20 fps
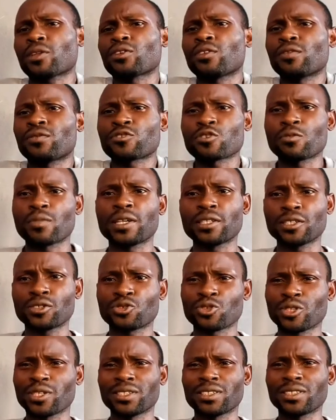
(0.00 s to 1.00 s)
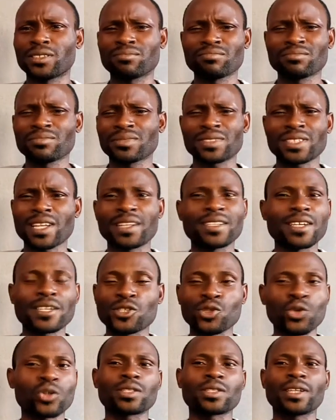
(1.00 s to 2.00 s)
of so many training that is
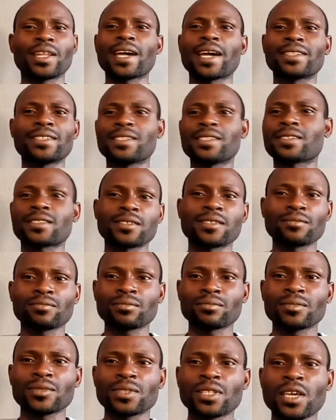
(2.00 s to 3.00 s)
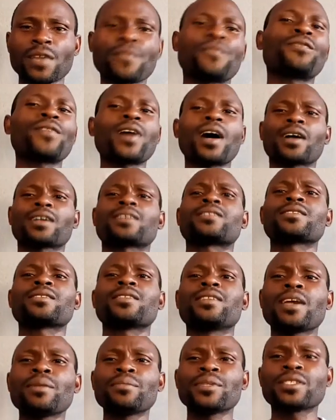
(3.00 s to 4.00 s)
nothing like this. In fact,
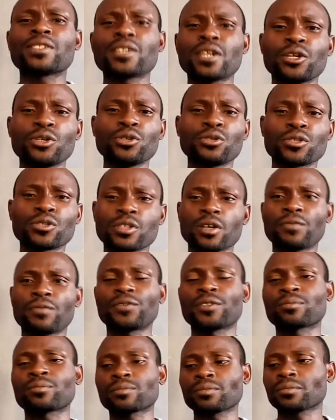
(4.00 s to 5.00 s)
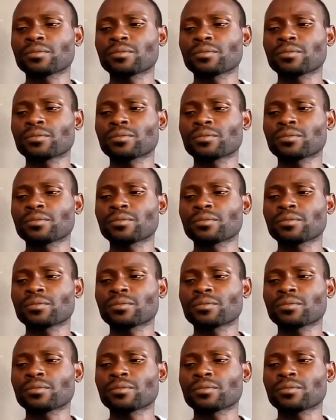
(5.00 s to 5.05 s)
let me tell you something.